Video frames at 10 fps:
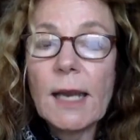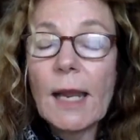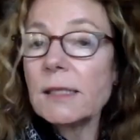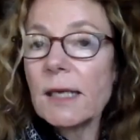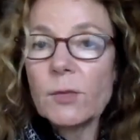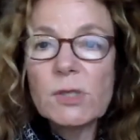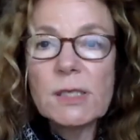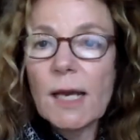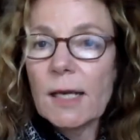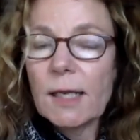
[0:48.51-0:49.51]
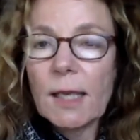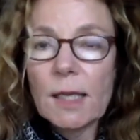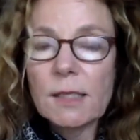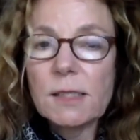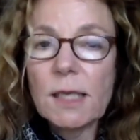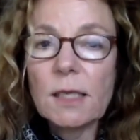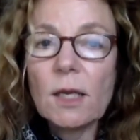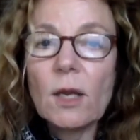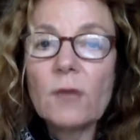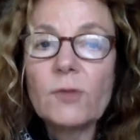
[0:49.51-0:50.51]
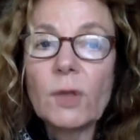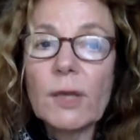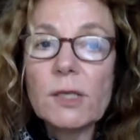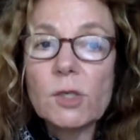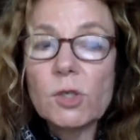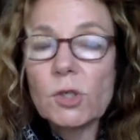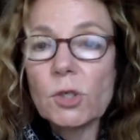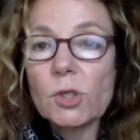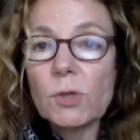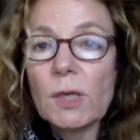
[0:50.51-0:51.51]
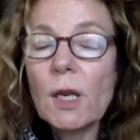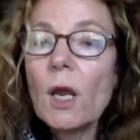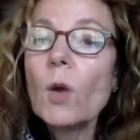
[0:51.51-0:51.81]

and I was not a candidate for laser surgery